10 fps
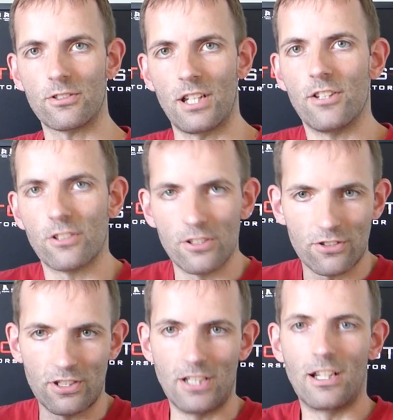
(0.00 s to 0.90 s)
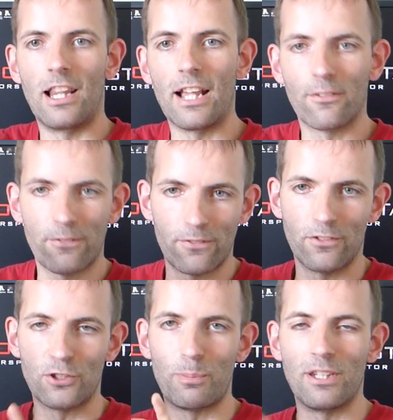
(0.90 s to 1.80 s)
the engine is in the
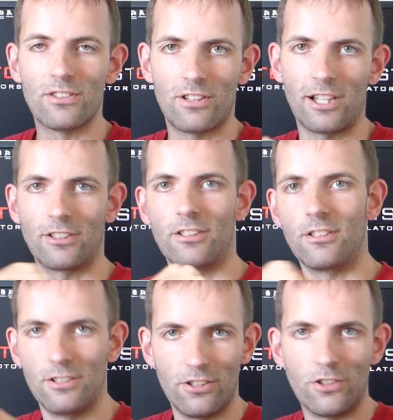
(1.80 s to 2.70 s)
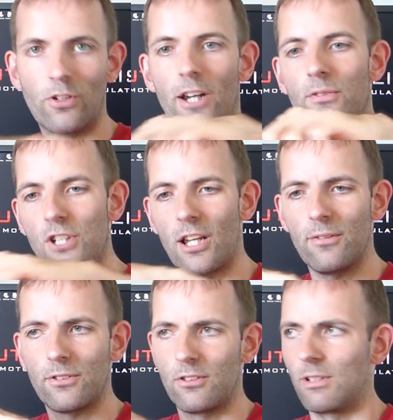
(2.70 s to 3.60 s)
length spins, like the drive
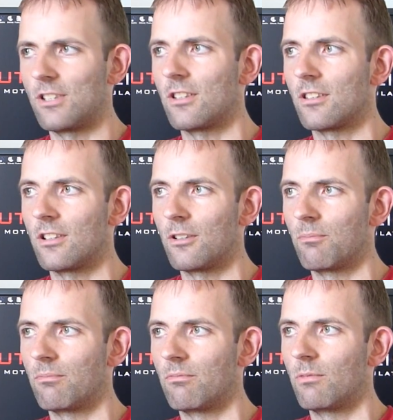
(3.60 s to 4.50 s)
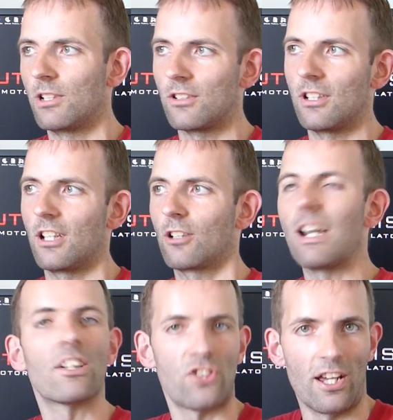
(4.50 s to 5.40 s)
shaft. What is it?
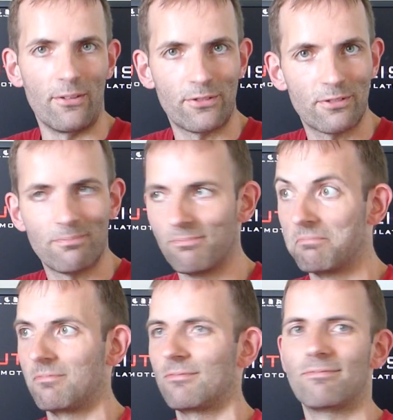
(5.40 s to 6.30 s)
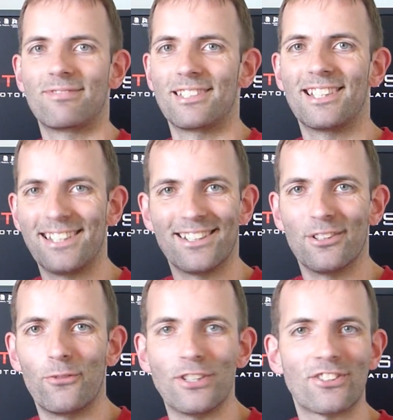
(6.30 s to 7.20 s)
Crankshaft.
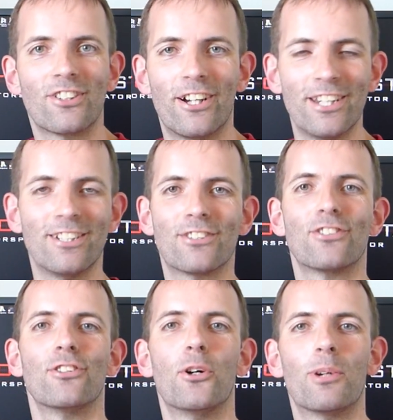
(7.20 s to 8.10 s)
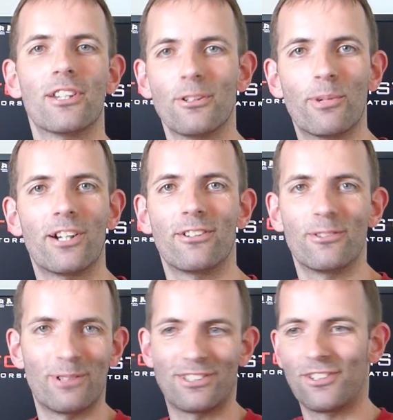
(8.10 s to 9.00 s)
The physics guy doesn't know
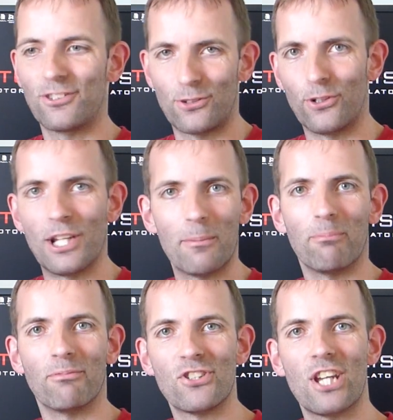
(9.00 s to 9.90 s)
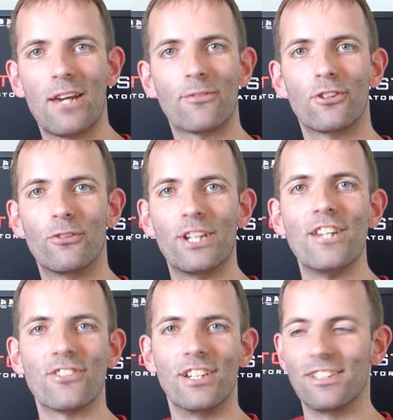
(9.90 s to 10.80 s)
what the turning shaft of an
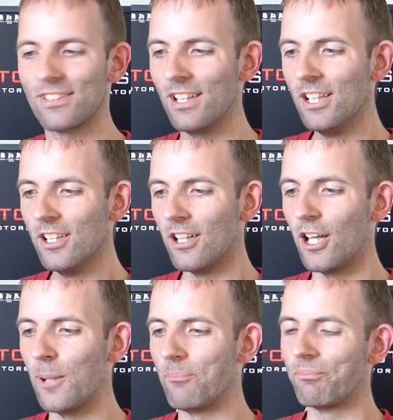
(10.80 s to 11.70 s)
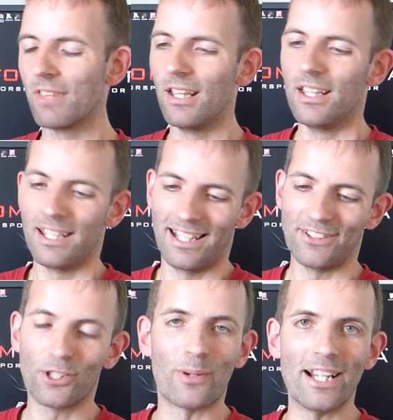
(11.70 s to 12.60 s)
engine is.
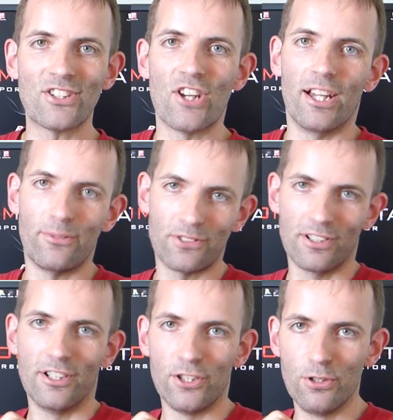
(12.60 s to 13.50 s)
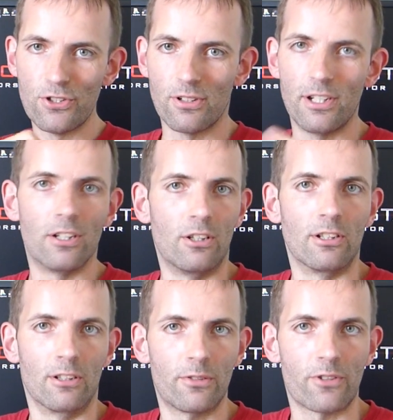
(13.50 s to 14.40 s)
The crankshaft usually on
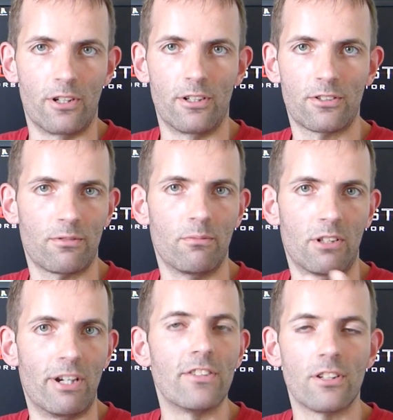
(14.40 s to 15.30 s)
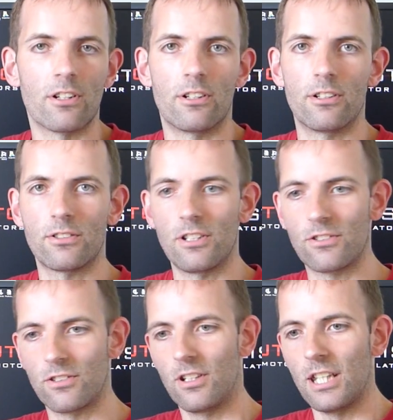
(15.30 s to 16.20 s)
a lot of cars, racing cars,
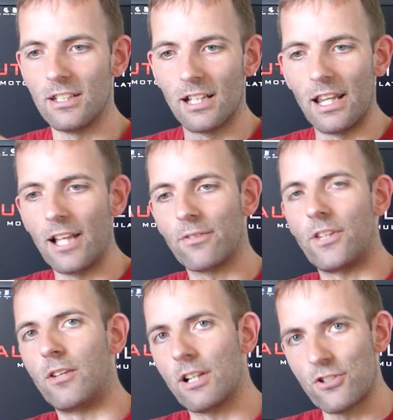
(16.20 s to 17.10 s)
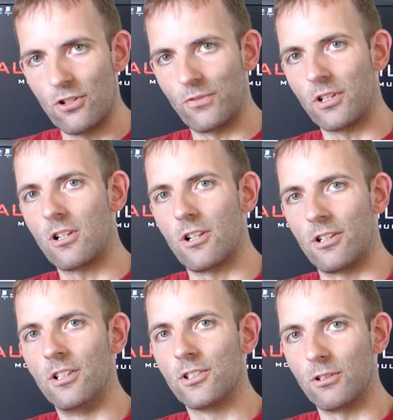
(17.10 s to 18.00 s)
is in the length direction of the
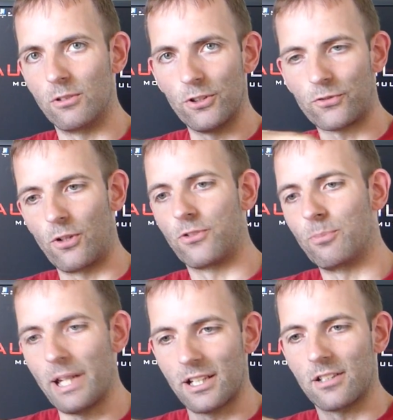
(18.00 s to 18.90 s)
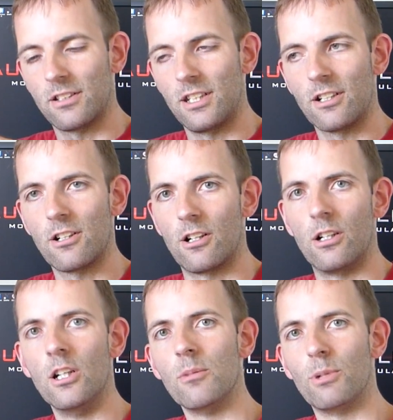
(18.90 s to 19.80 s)
car, so it runs front to back in the
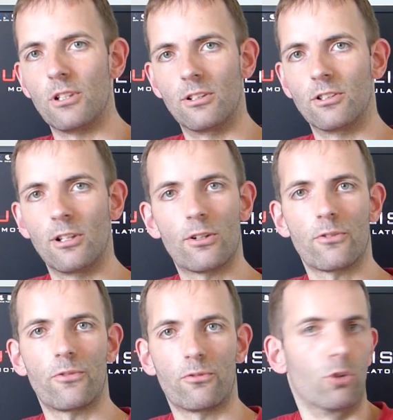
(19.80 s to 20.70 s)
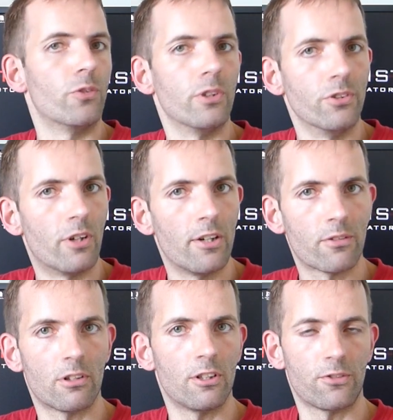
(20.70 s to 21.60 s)
car. But on a lot of front-wheel drive
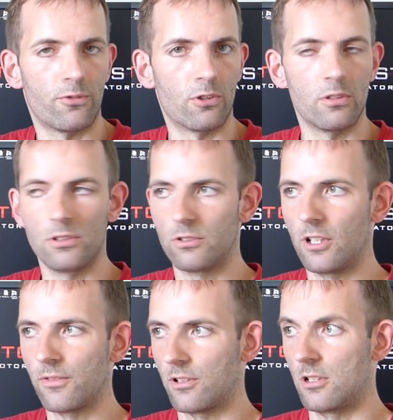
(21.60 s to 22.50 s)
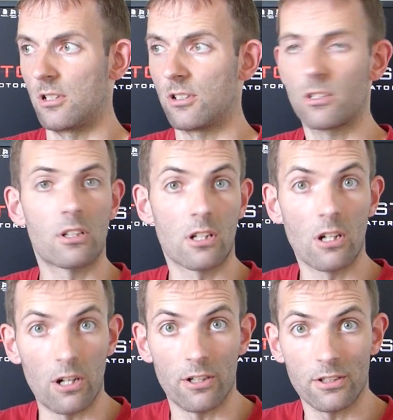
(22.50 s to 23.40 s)
cars, four-wheel drive cars,
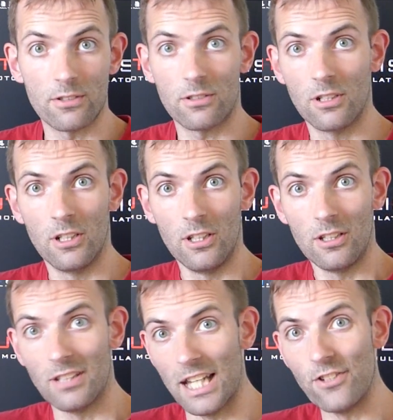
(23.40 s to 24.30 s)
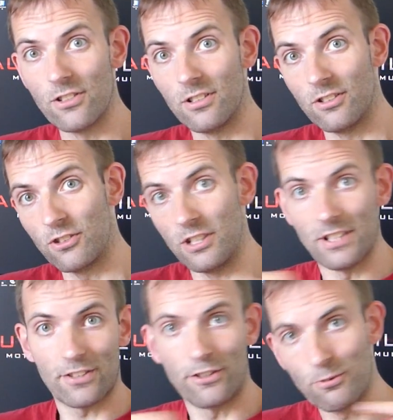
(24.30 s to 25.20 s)
karts, the engine is
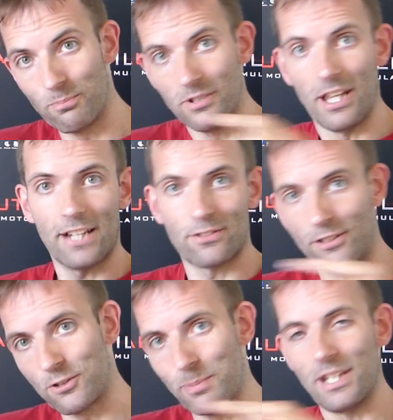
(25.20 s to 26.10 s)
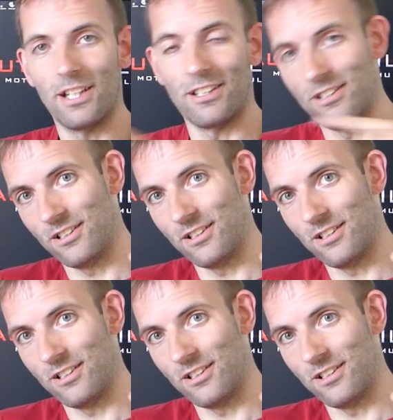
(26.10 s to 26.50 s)
actually, the axle is spinning